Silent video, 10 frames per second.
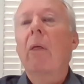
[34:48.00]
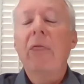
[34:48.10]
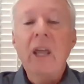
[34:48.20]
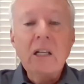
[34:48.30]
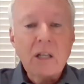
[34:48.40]

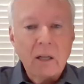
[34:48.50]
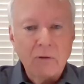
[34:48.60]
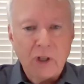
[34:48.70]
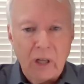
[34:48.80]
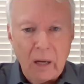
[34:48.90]
things that have
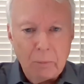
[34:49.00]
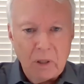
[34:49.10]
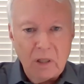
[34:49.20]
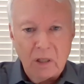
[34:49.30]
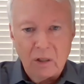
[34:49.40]
shaped
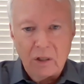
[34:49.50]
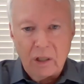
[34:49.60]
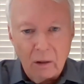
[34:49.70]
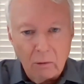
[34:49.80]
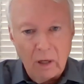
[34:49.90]
us as
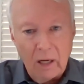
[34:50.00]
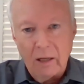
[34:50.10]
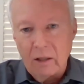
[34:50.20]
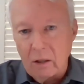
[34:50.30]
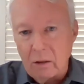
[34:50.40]
children and
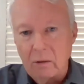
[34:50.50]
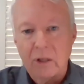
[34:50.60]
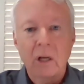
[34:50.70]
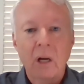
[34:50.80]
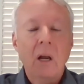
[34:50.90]

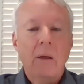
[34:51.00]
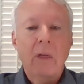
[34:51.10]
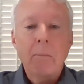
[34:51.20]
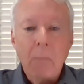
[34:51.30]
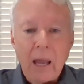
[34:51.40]
adults
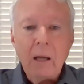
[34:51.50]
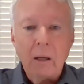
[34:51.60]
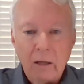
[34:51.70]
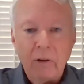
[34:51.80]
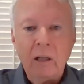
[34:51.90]
that make
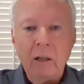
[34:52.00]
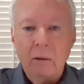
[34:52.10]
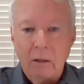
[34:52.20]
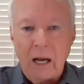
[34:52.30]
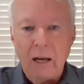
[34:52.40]
living
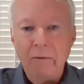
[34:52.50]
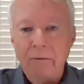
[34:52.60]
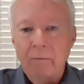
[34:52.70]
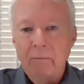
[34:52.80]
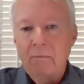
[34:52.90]
life
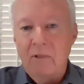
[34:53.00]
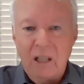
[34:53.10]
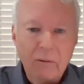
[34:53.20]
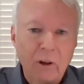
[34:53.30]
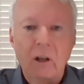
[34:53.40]

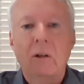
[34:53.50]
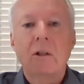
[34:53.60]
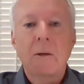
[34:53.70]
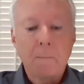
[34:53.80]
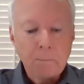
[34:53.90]

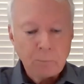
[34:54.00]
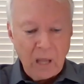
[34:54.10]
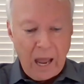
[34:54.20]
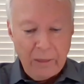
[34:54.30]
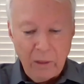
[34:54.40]
difficult.
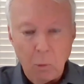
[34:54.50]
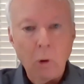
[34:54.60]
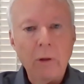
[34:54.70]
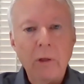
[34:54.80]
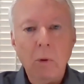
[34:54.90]
And the
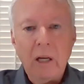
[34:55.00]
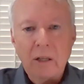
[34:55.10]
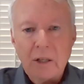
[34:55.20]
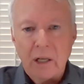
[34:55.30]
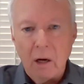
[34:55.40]
more that we can
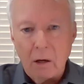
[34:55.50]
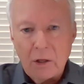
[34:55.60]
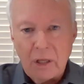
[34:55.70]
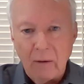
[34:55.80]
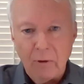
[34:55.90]
see
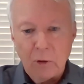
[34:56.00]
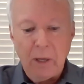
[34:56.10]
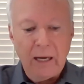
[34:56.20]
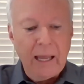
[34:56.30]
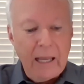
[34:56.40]
ourselves as
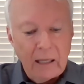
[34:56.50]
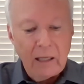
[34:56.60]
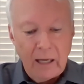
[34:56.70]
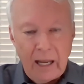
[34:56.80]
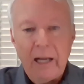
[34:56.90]
being a
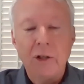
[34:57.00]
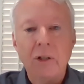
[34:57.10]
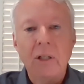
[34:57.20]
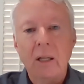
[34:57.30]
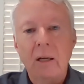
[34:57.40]
healing
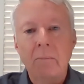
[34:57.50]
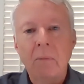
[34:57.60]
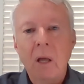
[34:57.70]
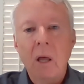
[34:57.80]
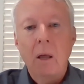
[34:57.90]
agent to
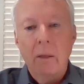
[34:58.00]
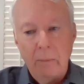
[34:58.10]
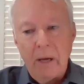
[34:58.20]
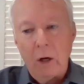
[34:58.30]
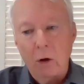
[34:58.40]
them, the
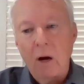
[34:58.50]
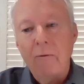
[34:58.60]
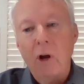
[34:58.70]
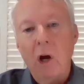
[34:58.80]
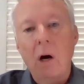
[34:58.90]
better
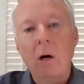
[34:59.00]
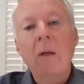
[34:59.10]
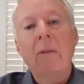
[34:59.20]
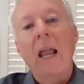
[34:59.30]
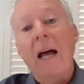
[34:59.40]
off we are.
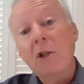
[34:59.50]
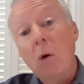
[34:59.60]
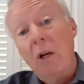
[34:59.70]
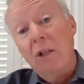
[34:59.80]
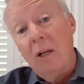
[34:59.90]
The last
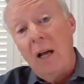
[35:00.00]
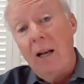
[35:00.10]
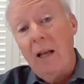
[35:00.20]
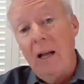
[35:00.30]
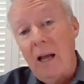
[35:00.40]
question
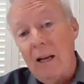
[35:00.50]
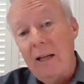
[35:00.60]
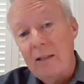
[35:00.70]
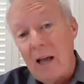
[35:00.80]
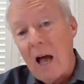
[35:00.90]
I
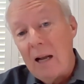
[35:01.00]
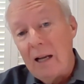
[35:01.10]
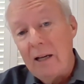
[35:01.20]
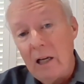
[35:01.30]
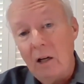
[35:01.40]
like to
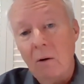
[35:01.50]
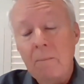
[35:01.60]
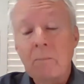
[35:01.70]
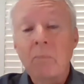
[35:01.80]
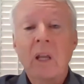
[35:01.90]
highlight here
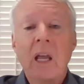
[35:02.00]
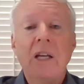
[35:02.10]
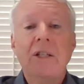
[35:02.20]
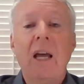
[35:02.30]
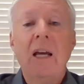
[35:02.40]

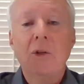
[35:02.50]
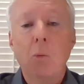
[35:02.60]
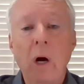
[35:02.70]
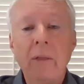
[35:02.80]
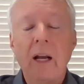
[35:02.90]
is
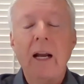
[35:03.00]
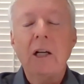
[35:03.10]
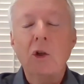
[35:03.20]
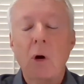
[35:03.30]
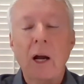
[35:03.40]
one that I
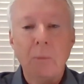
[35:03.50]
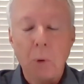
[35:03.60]
try and